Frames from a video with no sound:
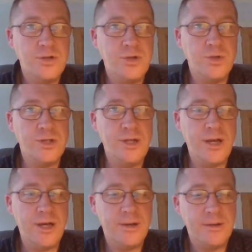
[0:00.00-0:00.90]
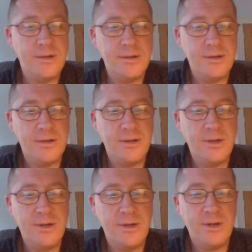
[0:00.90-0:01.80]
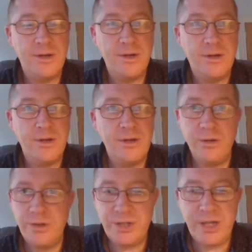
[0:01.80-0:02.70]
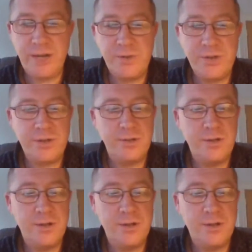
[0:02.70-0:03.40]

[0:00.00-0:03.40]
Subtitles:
She wasn't there. Not on the steps.